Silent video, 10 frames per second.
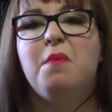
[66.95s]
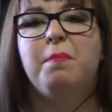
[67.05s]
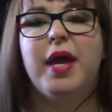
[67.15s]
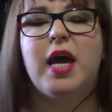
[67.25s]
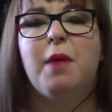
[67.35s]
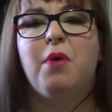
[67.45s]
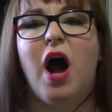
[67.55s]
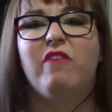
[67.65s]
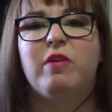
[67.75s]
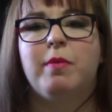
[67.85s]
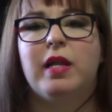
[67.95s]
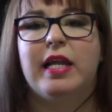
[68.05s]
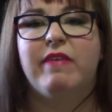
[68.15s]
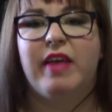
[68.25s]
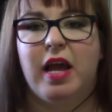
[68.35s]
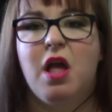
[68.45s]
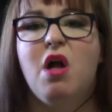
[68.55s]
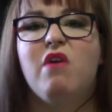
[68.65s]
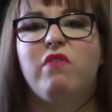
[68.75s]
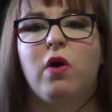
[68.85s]
make a profitable living
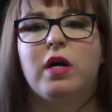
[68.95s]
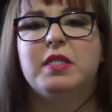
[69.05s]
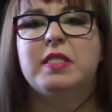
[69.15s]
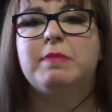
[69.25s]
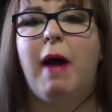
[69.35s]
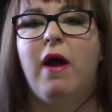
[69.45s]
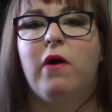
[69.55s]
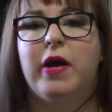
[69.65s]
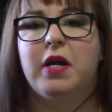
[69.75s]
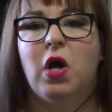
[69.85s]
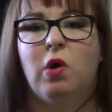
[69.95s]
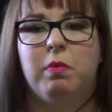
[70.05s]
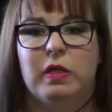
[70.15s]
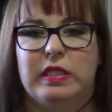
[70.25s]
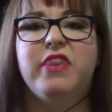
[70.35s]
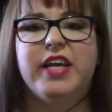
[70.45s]
for conspiring nobles.